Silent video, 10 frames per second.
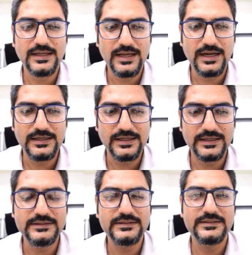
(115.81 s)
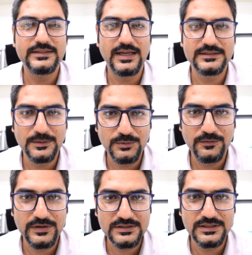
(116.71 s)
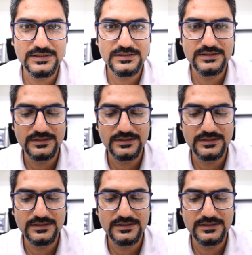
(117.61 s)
and us as a professionals